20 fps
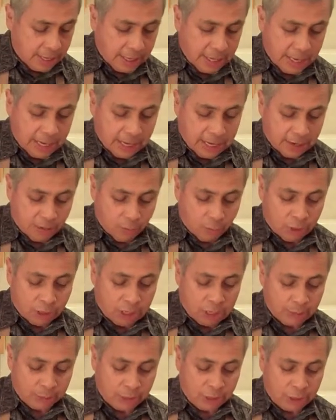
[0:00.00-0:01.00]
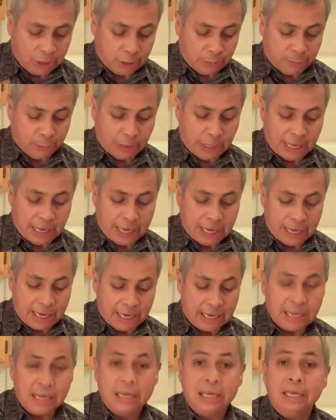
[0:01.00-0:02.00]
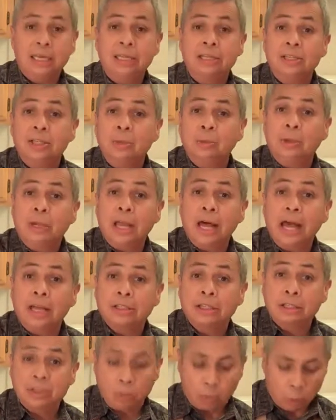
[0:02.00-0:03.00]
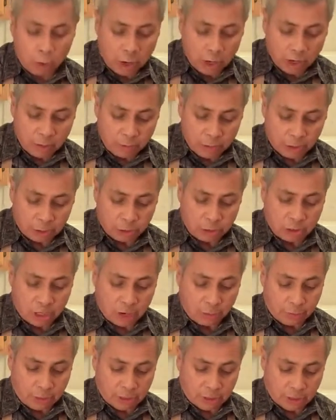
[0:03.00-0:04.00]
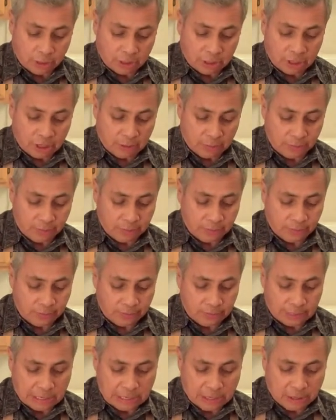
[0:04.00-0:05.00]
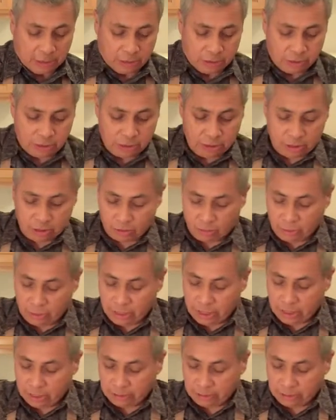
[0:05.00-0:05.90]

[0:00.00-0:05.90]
then what comes into play is the molasses and water mixture that we cooked up. Looks good to me.